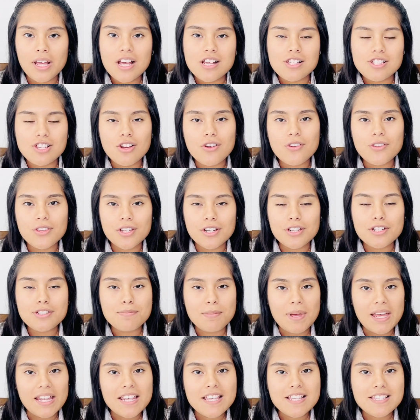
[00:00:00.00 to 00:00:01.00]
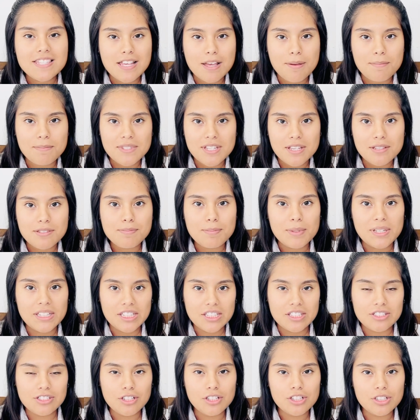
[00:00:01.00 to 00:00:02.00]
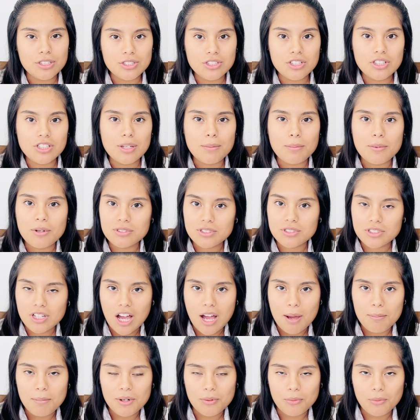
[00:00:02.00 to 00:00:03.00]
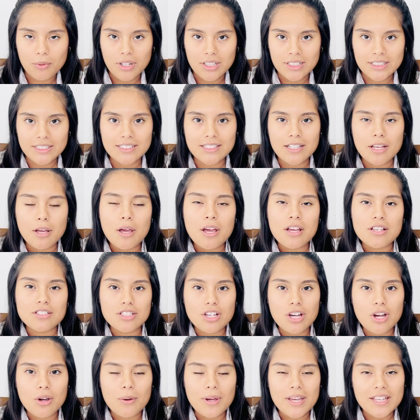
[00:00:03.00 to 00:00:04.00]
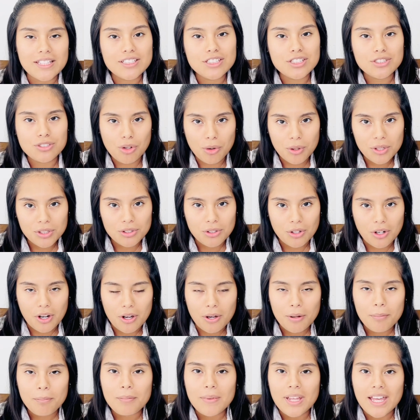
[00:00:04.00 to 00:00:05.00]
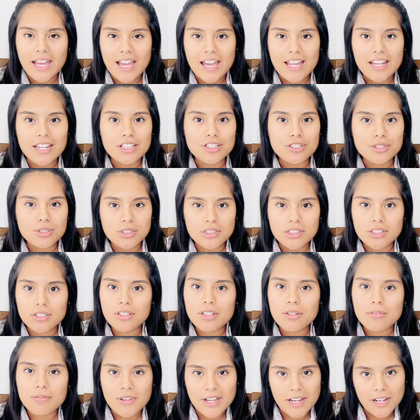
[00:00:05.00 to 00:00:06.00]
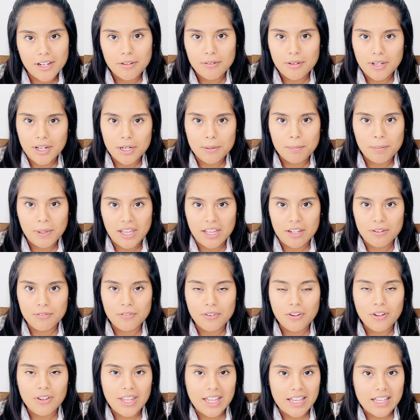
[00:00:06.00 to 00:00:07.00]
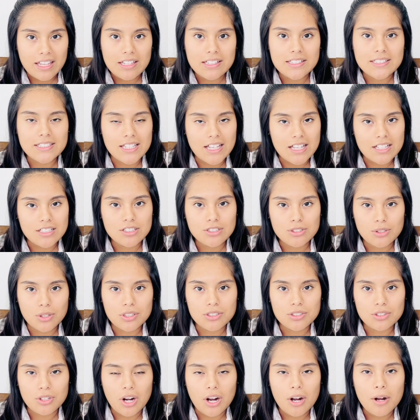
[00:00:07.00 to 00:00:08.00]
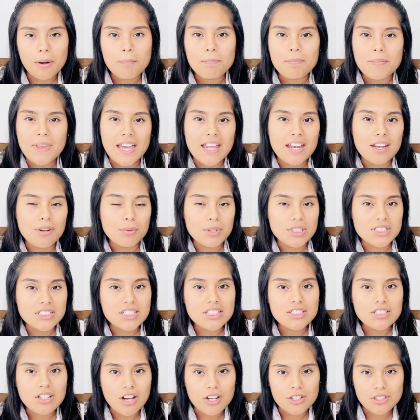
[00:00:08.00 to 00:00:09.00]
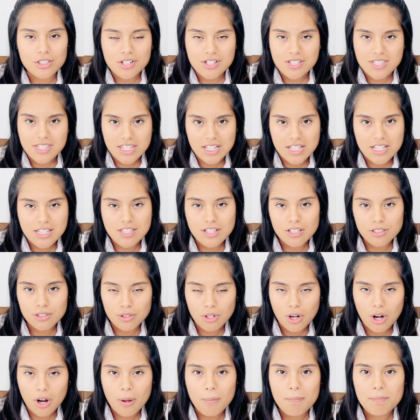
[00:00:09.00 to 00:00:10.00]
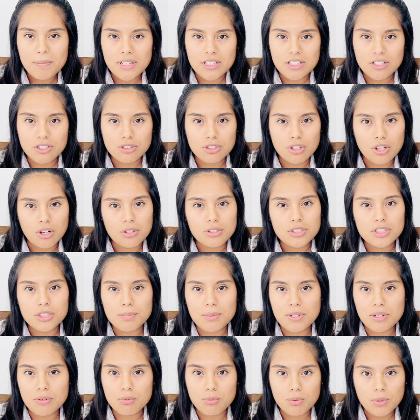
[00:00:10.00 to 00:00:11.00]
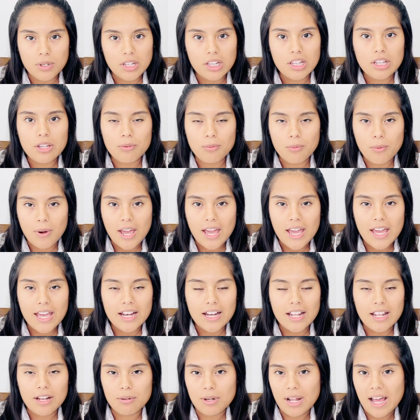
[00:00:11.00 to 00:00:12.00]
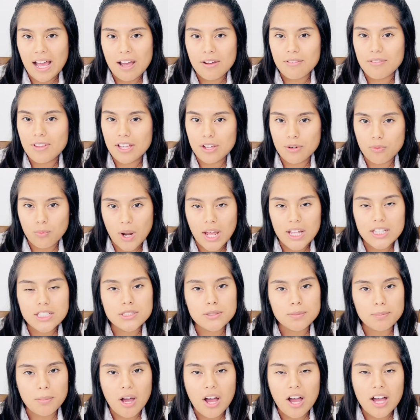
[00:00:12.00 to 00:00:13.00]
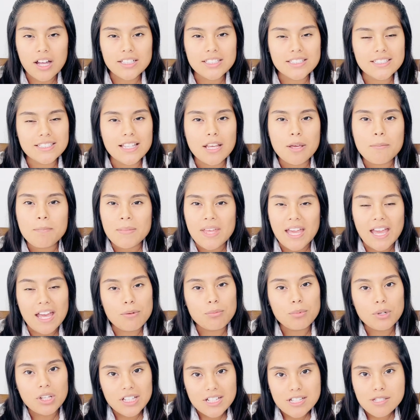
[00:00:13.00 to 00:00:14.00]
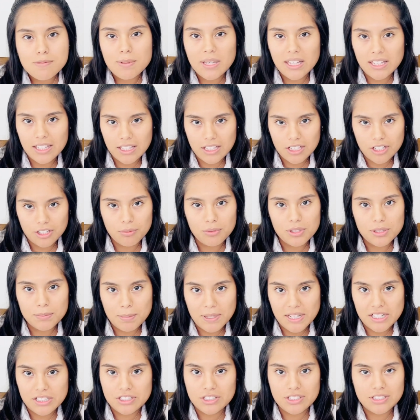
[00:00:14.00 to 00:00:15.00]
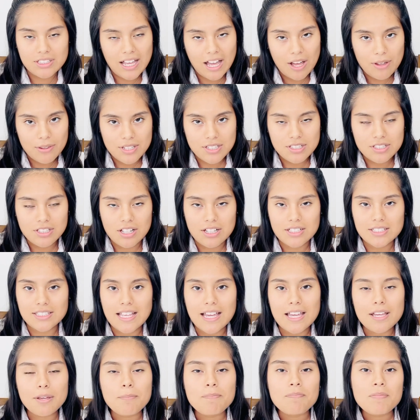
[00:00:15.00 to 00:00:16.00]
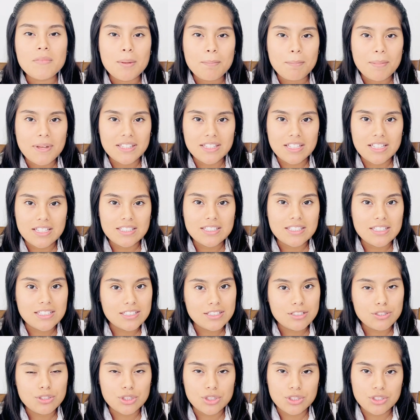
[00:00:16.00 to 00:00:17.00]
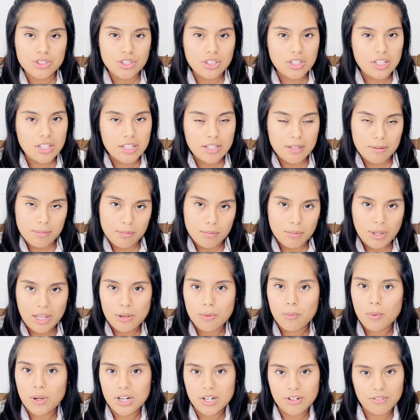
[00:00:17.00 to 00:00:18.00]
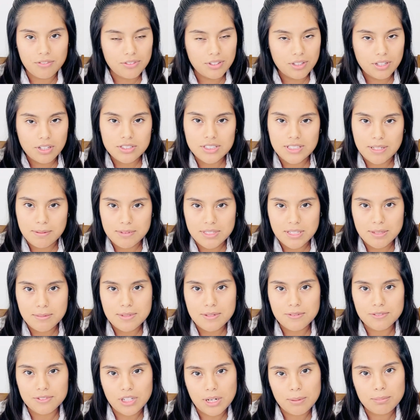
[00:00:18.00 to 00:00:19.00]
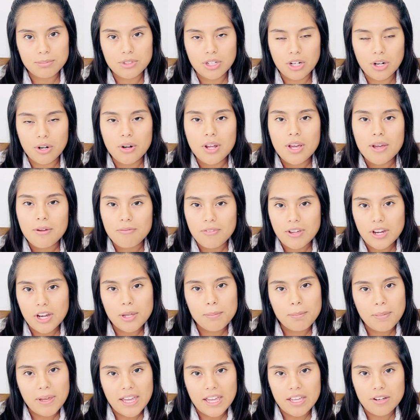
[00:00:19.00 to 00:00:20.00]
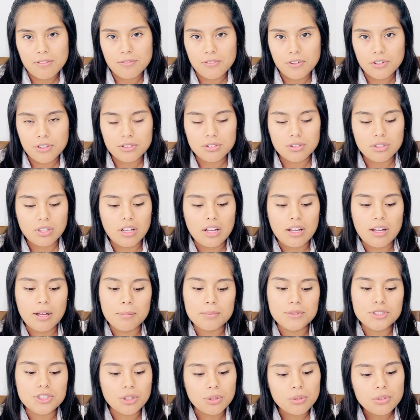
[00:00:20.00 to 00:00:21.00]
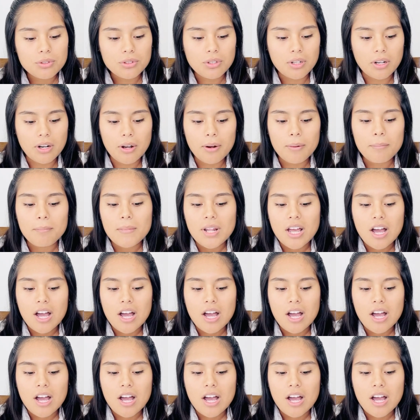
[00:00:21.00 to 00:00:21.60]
So there's many symptoms, but these are usually the most common ones. So it's sore throat, and it's usually very, very painful, intense sore throat. And once a doctor sees the throat, then the throat should be really red and have red spots. And we'll explain later with pictures how this looks like. But this is usually one of the symptoms of strep throat. Very painful sore throat.